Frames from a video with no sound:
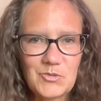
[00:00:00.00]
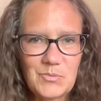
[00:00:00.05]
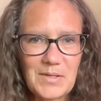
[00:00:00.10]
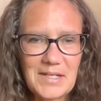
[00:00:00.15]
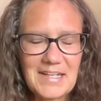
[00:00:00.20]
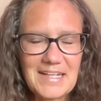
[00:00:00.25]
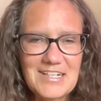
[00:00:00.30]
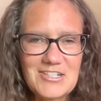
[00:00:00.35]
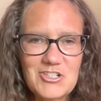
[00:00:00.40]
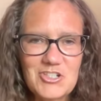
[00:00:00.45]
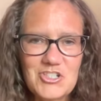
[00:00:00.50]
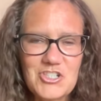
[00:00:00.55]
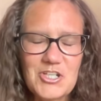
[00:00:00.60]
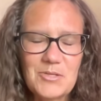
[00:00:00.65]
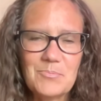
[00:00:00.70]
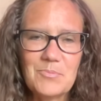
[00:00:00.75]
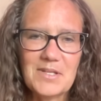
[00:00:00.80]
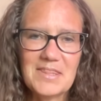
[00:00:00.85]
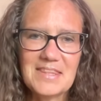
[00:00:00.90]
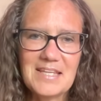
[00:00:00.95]

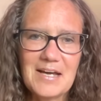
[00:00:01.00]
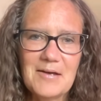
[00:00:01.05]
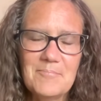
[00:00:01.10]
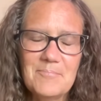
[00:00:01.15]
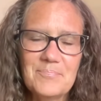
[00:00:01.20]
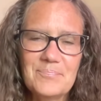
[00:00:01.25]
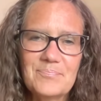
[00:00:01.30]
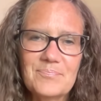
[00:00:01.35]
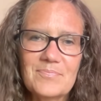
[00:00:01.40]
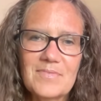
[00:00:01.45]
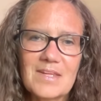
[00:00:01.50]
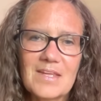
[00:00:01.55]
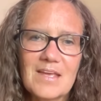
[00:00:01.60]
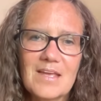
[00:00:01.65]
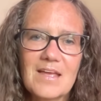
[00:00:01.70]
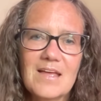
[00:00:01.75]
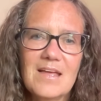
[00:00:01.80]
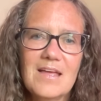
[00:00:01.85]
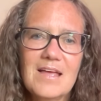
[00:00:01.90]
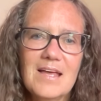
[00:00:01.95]
relationship with them.
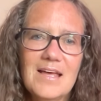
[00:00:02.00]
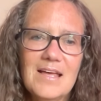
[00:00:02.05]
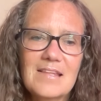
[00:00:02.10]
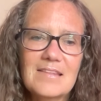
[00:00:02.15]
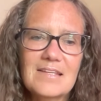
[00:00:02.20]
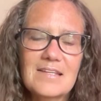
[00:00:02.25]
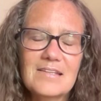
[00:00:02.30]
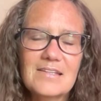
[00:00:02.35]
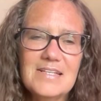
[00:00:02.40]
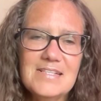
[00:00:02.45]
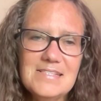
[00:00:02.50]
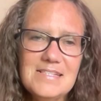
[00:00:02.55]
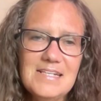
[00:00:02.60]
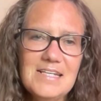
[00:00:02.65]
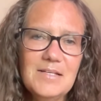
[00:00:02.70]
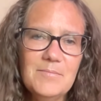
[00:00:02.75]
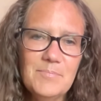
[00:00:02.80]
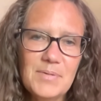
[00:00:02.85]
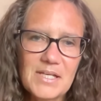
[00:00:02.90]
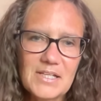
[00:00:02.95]
The
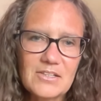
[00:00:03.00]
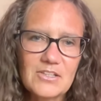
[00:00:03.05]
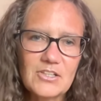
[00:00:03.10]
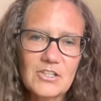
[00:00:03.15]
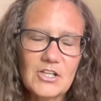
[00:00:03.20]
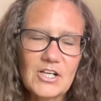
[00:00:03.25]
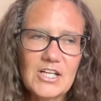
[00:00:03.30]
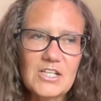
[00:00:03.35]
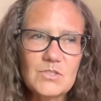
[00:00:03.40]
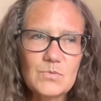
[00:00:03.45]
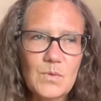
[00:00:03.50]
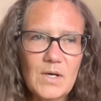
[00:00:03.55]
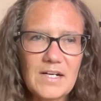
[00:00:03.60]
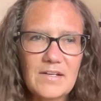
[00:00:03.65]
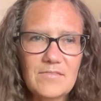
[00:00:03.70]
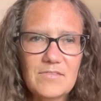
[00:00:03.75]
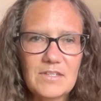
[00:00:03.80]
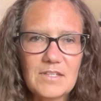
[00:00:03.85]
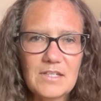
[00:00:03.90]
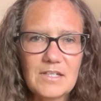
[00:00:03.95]
listening pillar is one
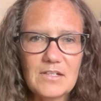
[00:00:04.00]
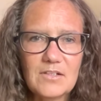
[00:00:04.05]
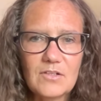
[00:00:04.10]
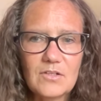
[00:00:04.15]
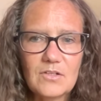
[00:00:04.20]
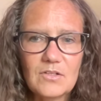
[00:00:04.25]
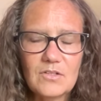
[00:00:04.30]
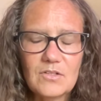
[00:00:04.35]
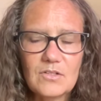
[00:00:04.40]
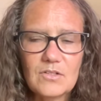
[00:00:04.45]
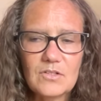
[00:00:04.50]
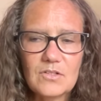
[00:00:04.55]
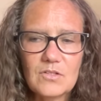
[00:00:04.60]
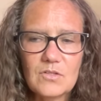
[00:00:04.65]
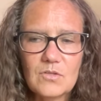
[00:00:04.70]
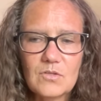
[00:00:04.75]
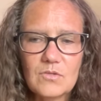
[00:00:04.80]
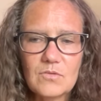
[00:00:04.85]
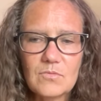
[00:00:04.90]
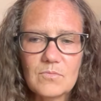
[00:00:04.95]
of the
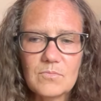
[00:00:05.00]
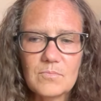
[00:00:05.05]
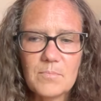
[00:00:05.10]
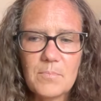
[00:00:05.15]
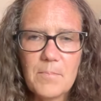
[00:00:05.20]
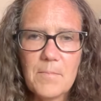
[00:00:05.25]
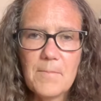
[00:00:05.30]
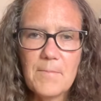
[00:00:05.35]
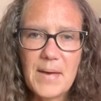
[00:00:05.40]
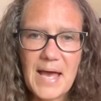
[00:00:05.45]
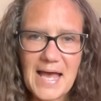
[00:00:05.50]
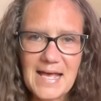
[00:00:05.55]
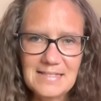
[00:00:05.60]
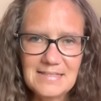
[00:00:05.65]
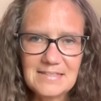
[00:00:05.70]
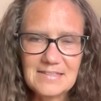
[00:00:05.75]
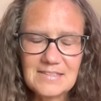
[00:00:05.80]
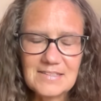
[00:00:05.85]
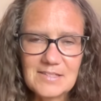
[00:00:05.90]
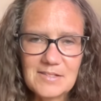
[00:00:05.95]

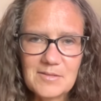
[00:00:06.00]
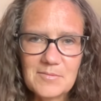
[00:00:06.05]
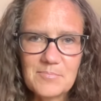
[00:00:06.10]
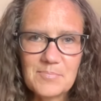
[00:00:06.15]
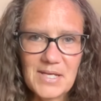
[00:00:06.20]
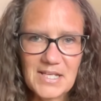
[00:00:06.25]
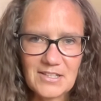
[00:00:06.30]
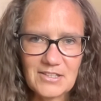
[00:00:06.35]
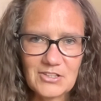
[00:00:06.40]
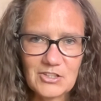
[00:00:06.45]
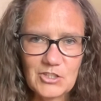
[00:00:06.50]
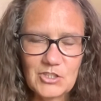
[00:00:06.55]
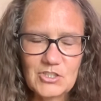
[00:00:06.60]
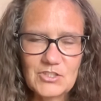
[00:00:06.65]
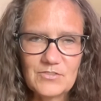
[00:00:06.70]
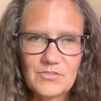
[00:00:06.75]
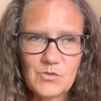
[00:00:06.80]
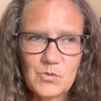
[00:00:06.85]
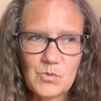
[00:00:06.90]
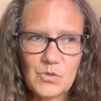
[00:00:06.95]
best
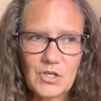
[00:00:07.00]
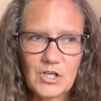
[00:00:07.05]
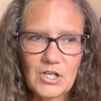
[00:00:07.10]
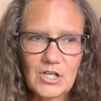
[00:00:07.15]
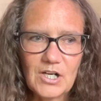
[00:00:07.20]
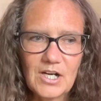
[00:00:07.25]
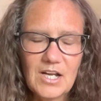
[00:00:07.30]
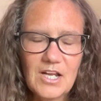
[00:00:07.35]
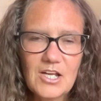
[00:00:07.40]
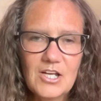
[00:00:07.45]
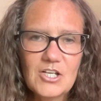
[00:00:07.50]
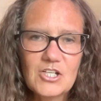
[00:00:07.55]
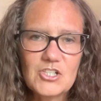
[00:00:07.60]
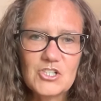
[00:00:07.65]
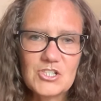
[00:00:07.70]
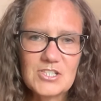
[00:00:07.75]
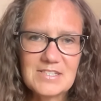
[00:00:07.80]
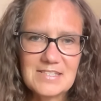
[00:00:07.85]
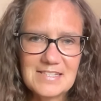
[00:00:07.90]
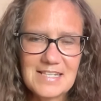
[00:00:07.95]
pillars for
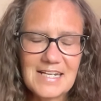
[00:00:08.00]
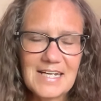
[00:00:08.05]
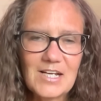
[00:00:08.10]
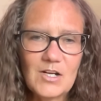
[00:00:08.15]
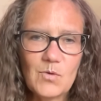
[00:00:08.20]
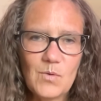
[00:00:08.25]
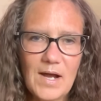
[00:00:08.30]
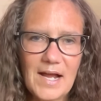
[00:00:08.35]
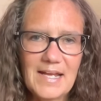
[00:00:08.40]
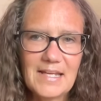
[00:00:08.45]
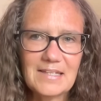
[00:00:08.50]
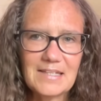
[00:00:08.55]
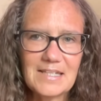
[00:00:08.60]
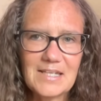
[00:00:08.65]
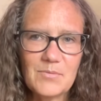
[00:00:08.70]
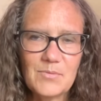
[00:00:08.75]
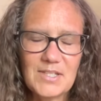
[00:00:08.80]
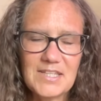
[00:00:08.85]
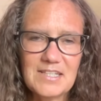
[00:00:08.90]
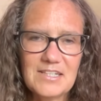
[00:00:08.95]
just sitting quietly
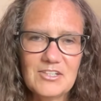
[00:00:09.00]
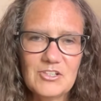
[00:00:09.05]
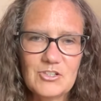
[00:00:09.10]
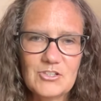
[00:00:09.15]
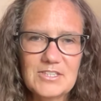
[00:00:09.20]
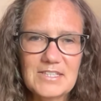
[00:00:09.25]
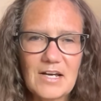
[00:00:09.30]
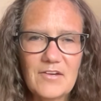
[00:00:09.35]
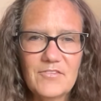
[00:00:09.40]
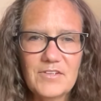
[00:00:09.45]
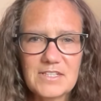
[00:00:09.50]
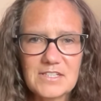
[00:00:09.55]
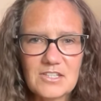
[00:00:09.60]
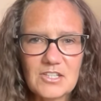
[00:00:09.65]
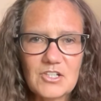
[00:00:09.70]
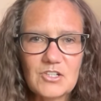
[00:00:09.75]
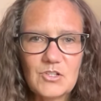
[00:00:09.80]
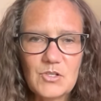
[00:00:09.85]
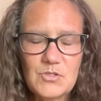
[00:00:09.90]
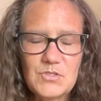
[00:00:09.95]
within yourself. It's the
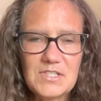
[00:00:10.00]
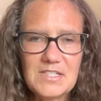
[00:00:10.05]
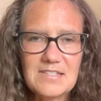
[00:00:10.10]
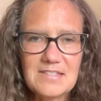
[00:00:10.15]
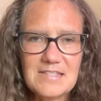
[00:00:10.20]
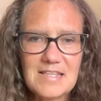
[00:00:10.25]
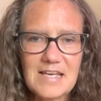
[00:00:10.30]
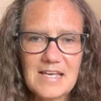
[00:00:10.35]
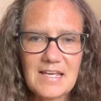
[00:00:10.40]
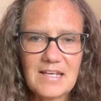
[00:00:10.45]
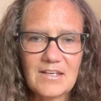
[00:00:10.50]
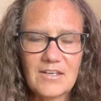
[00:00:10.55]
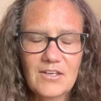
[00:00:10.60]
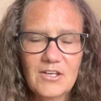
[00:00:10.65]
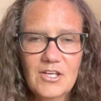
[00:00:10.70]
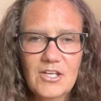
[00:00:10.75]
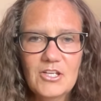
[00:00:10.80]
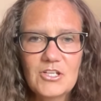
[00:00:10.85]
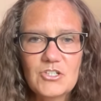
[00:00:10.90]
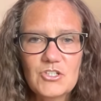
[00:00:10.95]
closest thing
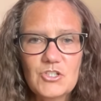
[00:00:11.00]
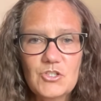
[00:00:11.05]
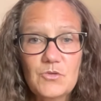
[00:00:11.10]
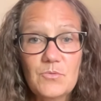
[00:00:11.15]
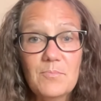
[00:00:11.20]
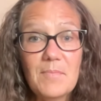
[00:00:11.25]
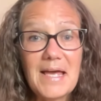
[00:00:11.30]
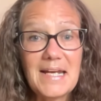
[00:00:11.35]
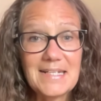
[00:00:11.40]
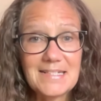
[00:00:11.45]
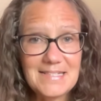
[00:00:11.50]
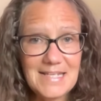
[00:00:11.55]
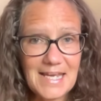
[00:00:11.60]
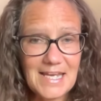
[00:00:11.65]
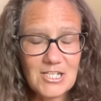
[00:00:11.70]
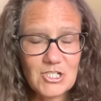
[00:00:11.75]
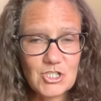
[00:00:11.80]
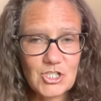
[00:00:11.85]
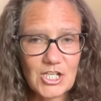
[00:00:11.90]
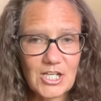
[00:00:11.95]
to
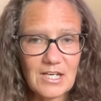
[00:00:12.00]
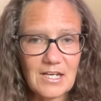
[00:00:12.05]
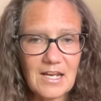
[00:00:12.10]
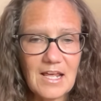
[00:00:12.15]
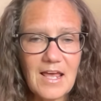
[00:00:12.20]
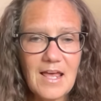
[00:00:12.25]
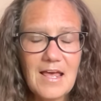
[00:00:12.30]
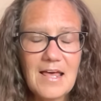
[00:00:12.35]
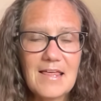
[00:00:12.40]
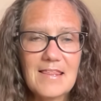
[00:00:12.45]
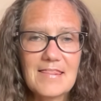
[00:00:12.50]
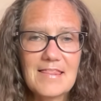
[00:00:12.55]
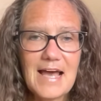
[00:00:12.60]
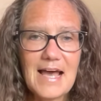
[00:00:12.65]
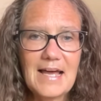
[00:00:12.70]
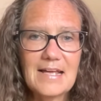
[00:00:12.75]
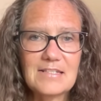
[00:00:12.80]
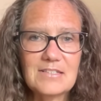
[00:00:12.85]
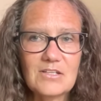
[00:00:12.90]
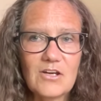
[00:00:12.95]
meditation
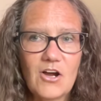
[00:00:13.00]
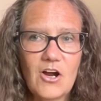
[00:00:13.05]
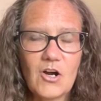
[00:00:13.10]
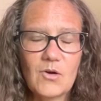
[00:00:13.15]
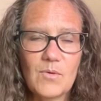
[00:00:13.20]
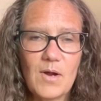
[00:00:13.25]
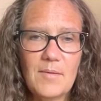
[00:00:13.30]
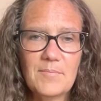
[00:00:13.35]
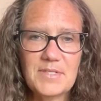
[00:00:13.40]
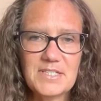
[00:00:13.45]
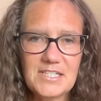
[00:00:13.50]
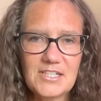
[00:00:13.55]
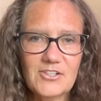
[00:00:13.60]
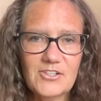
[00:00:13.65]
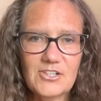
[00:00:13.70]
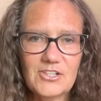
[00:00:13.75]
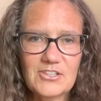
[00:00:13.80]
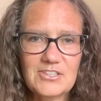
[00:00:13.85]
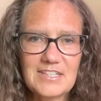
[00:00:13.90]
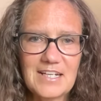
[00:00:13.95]
that our raw
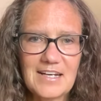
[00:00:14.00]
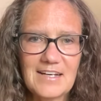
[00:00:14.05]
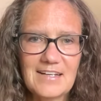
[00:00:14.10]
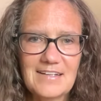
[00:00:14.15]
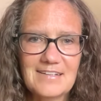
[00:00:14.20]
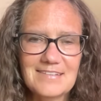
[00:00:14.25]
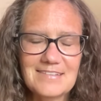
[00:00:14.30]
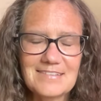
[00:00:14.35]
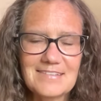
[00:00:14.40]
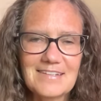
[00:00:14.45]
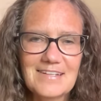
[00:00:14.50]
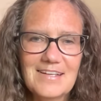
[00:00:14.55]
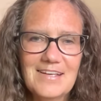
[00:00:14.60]
material does.